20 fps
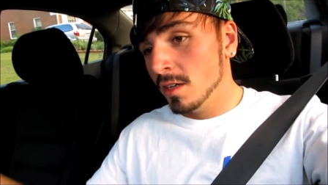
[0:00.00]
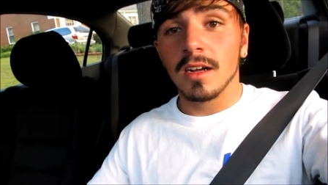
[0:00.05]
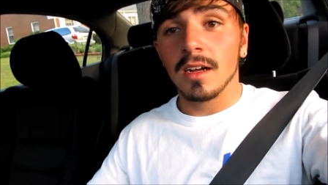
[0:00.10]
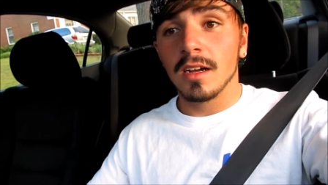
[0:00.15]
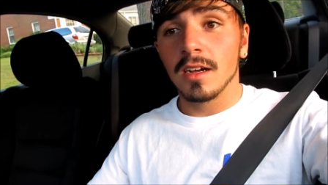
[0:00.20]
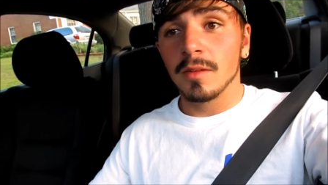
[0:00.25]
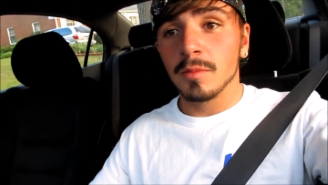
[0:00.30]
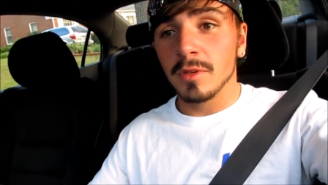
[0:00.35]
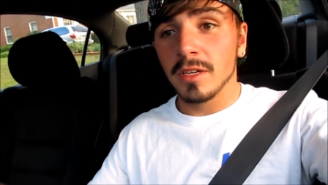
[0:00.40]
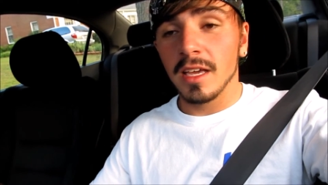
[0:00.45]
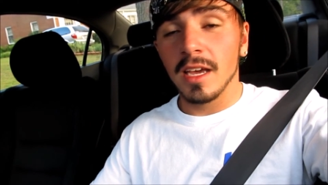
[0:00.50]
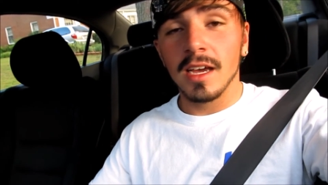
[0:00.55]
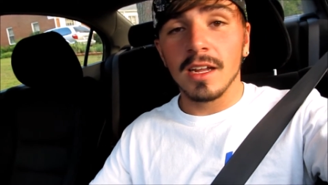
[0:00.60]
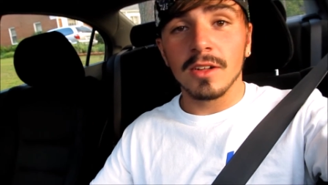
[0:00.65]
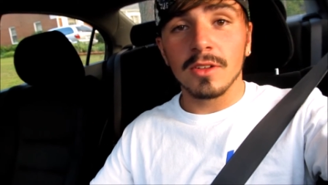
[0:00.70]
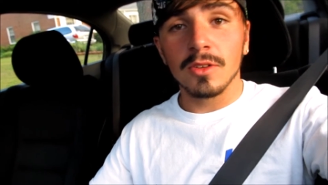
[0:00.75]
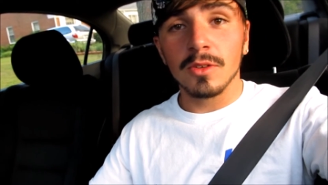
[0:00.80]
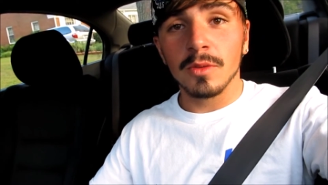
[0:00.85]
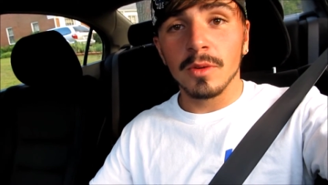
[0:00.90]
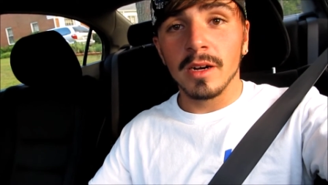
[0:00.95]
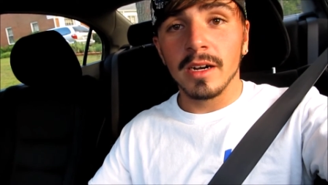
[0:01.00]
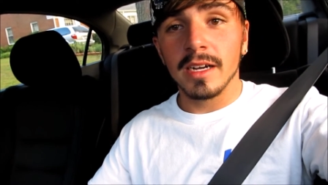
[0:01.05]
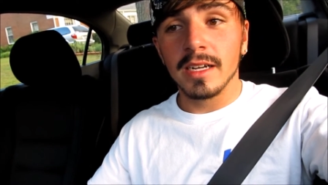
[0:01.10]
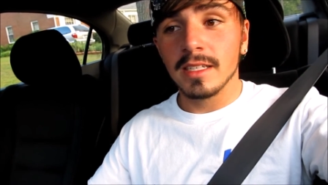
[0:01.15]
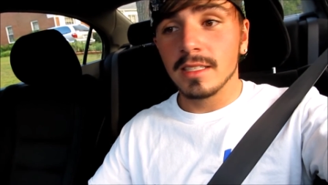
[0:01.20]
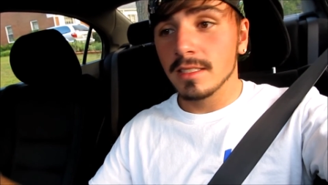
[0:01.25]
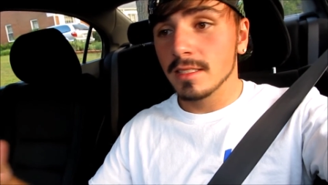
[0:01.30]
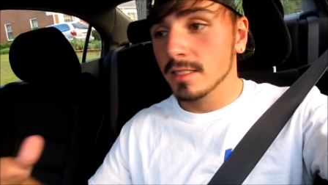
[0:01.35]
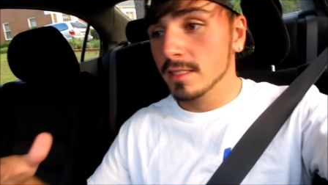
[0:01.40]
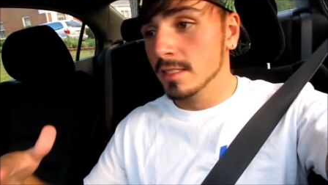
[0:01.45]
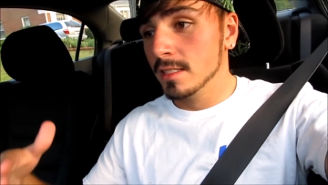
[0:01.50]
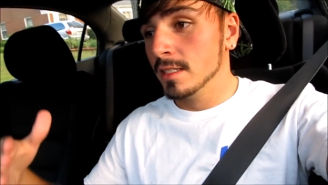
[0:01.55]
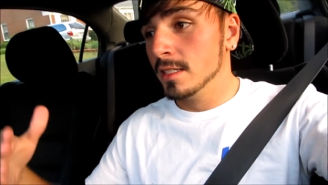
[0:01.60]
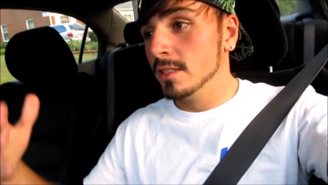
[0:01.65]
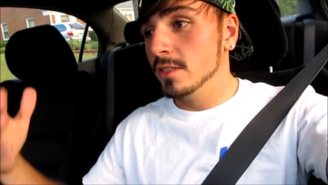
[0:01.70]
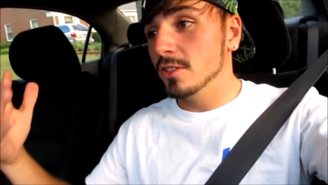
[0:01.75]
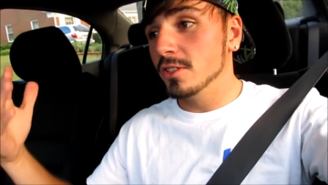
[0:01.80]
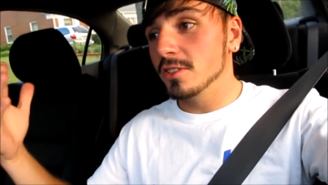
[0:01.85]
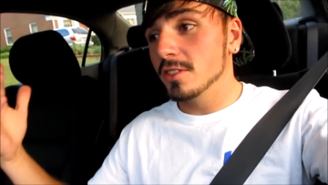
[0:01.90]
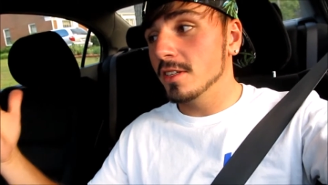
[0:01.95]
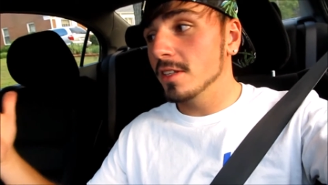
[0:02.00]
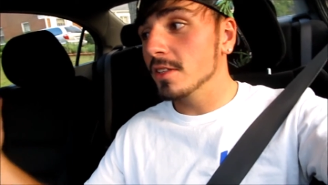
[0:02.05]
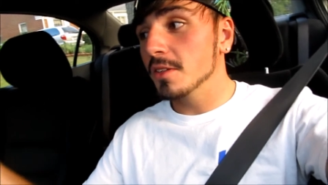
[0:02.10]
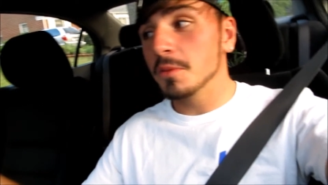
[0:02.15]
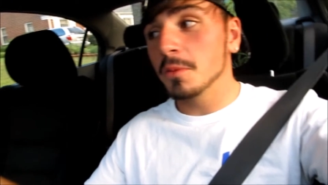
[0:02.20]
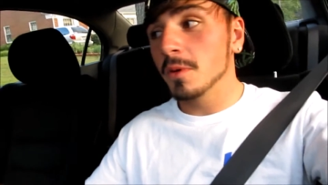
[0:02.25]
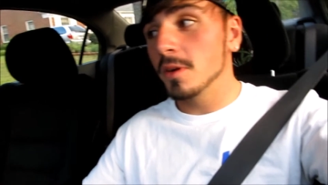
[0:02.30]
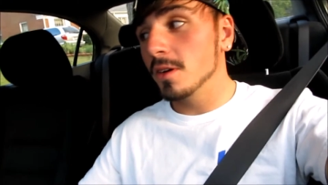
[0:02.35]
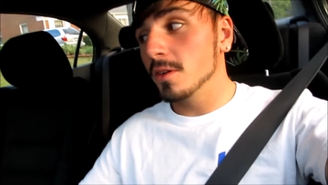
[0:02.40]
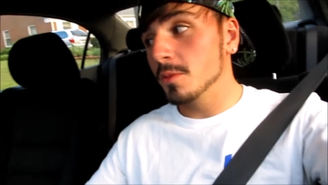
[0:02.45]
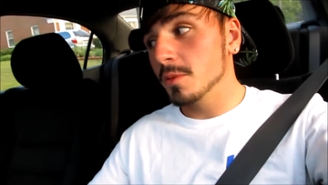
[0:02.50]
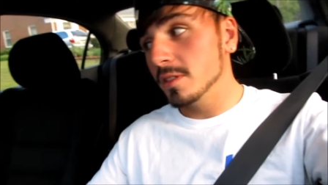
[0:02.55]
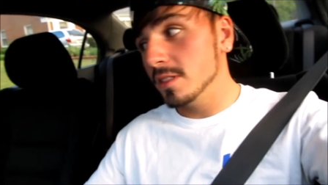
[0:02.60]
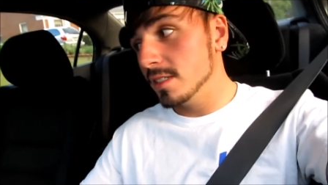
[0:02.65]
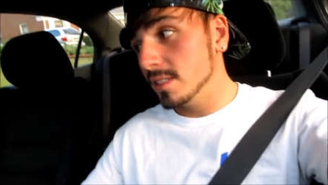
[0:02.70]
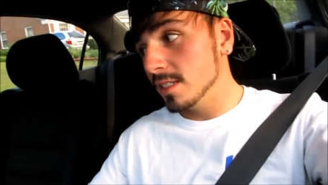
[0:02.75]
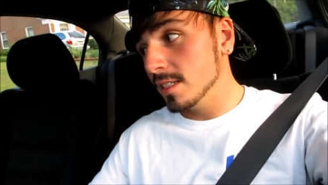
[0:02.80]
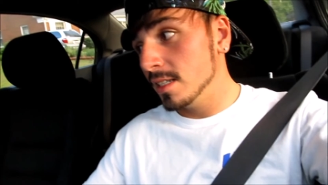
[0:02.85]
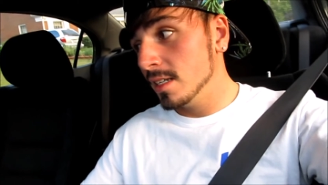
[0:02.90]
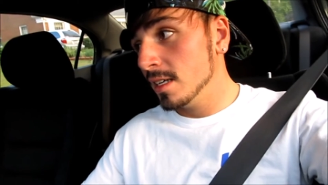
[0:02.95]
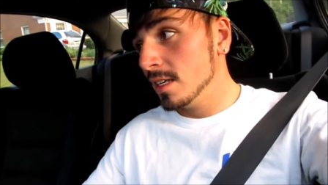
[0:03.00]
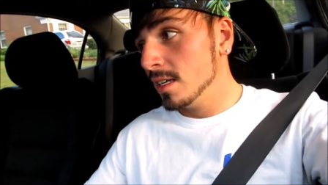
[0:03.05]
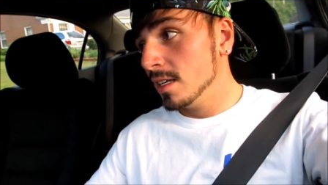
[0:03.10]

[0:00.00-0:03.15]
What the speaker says: Mechanical wise, there's nothing wrong with it.